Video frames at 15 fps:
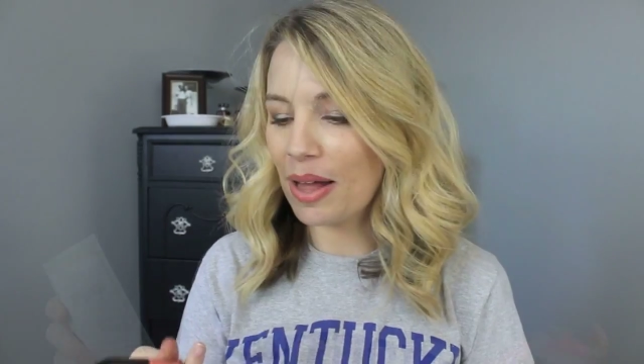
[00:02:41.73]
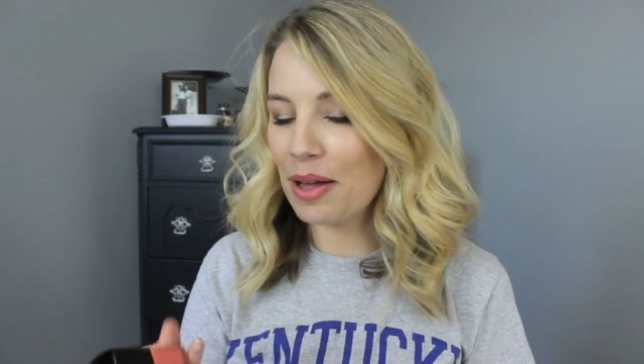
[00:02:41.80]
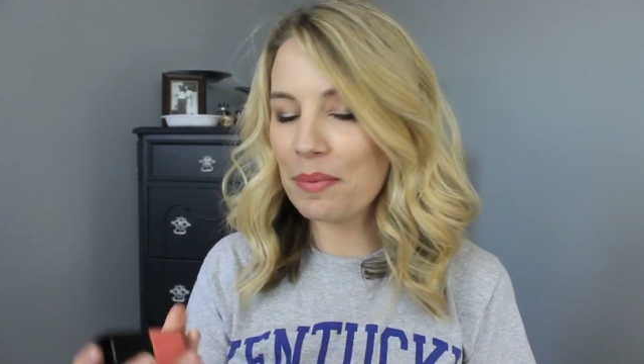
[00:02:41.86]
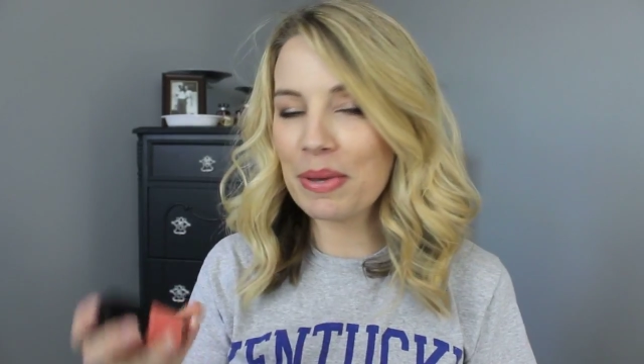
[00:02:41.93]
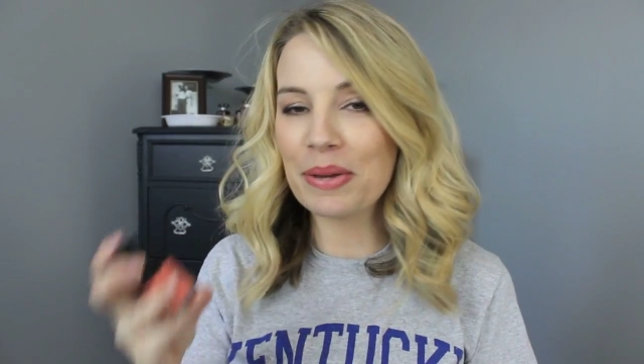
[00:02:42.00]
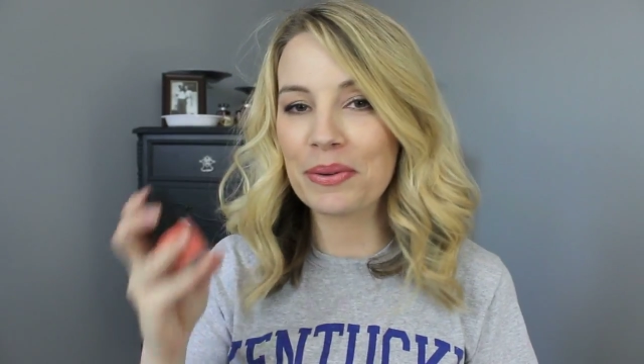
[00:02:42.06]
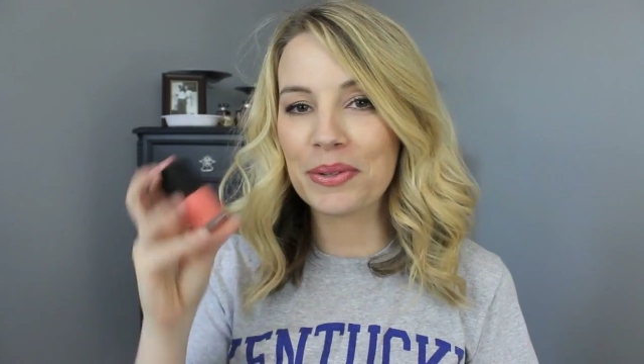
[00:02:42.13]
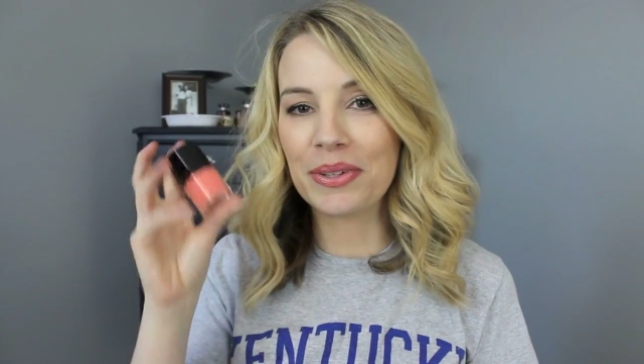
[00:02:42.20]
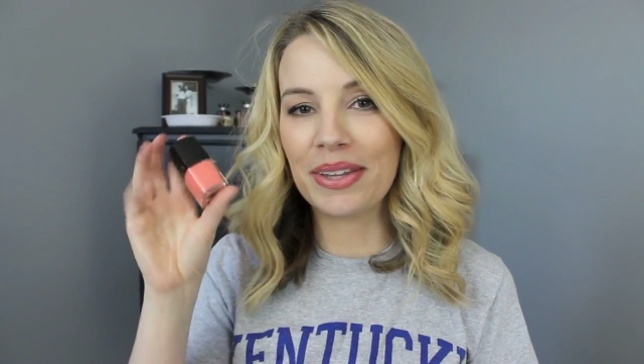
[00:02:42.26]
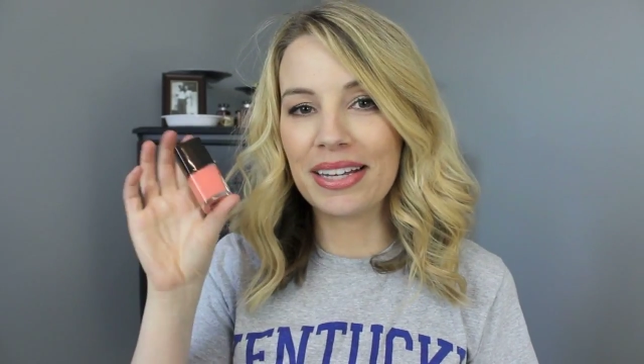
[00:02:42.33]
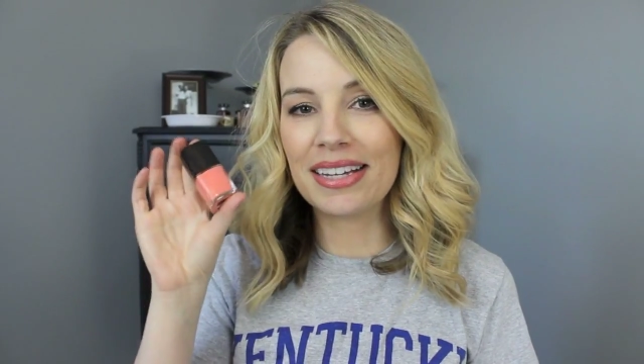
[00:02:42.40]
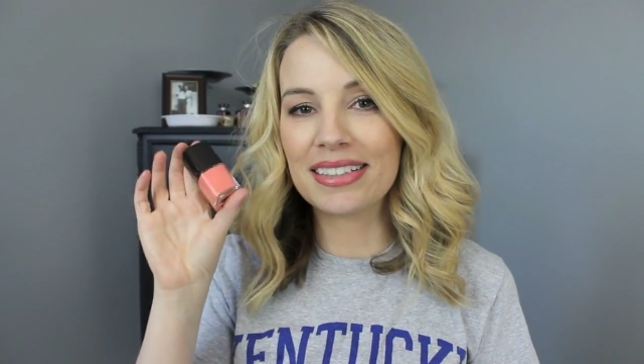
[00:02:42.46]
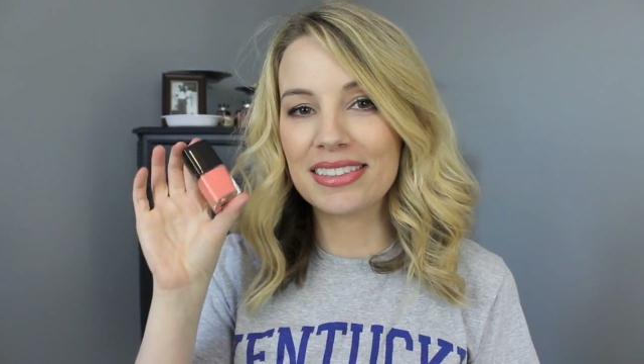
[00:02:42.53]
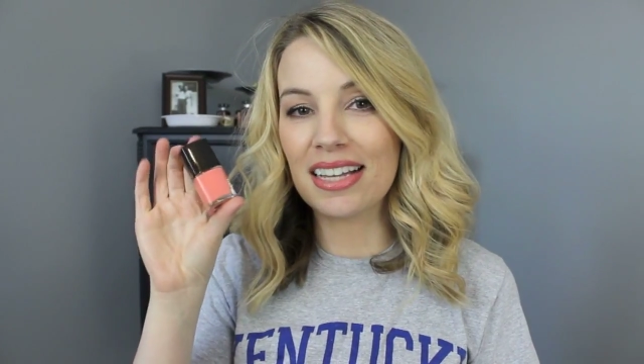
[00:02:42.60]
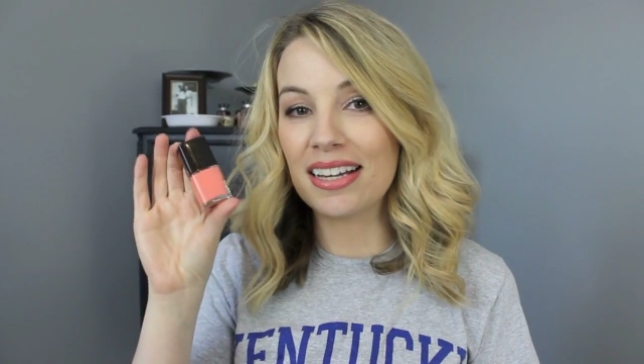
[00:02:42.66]
Well, I'll be
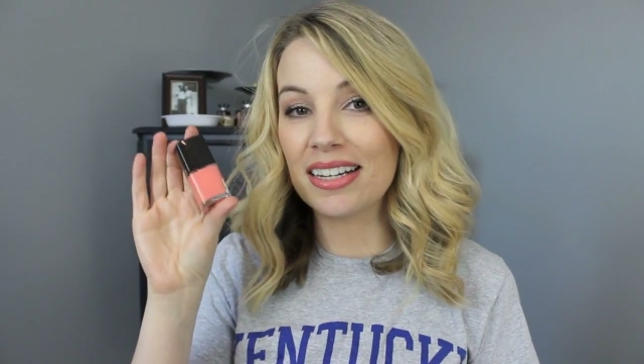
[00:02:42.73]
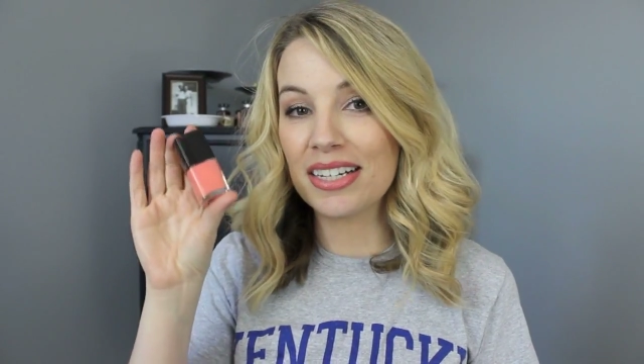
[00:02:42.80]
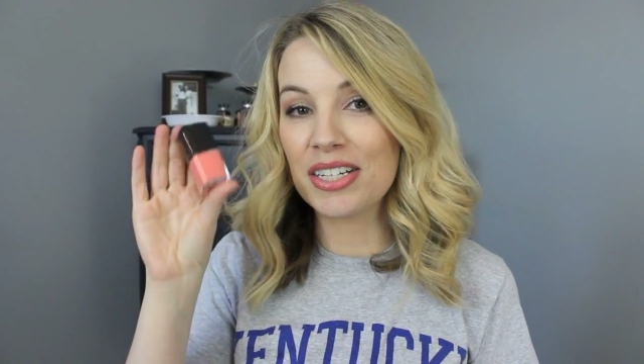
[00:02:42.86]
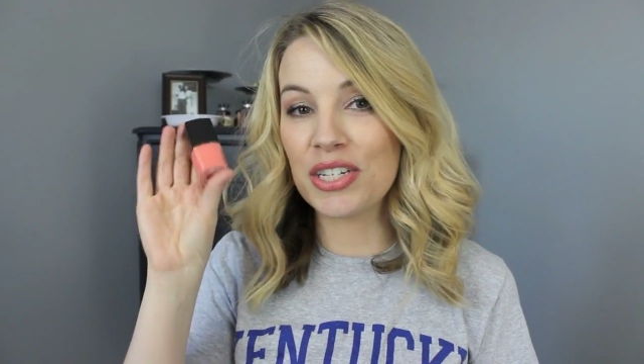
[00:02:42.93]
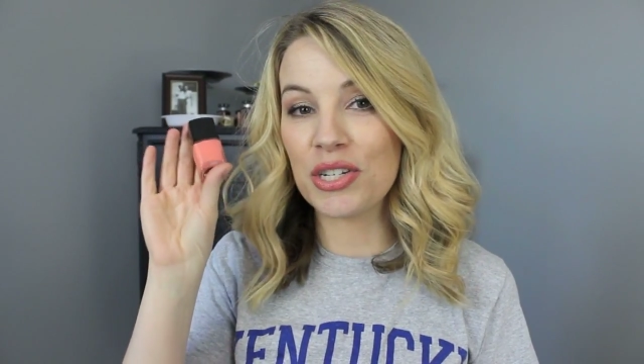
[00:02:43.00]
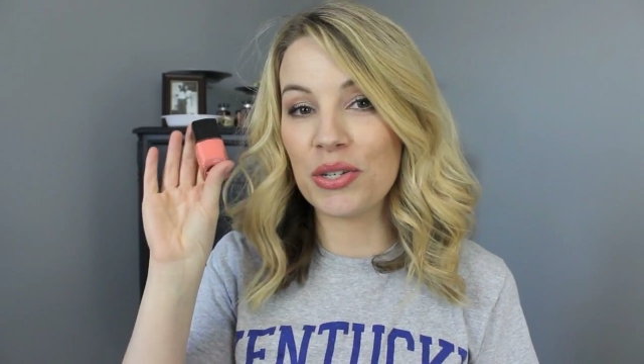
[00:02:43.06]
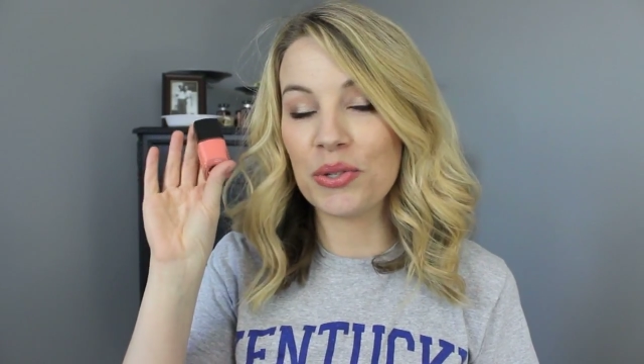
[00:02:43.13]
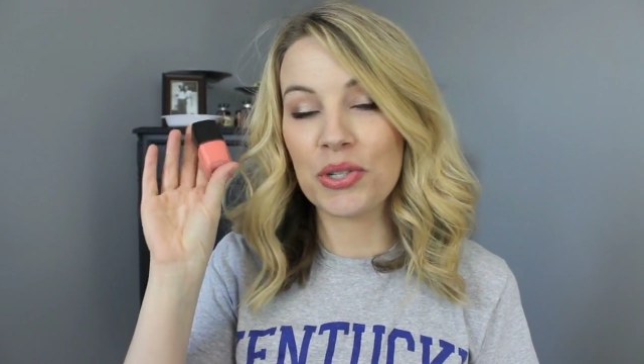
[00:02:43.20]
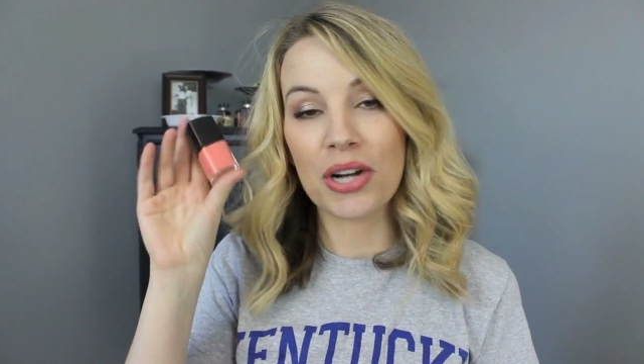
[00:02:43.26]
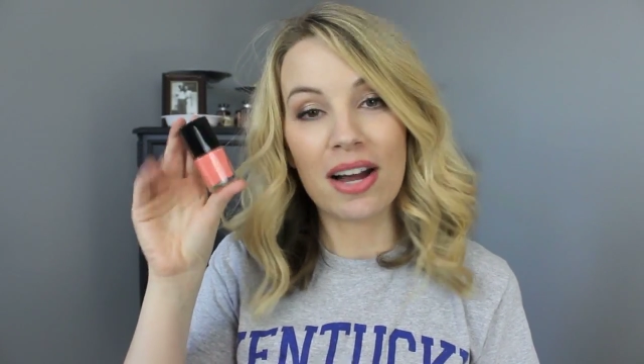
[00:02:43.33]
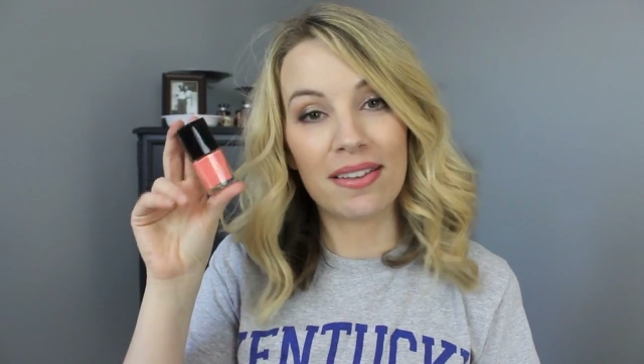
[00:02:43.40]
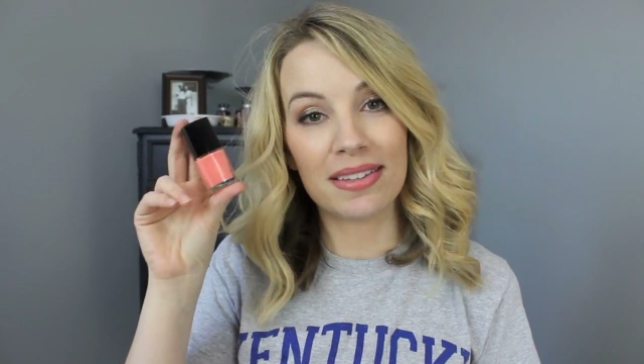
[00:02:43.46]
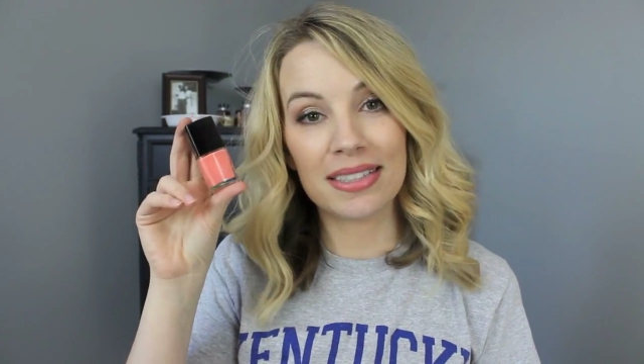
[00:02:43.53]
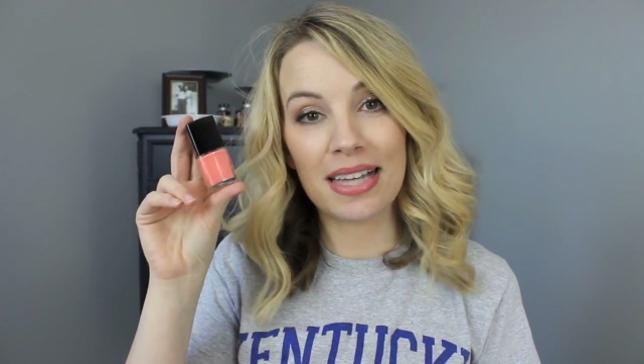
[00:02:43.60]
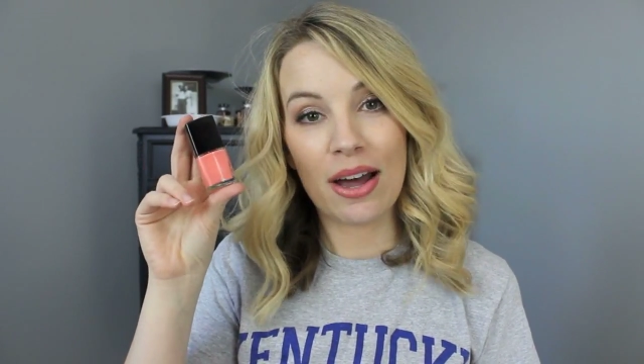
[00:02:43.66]
really excited to try this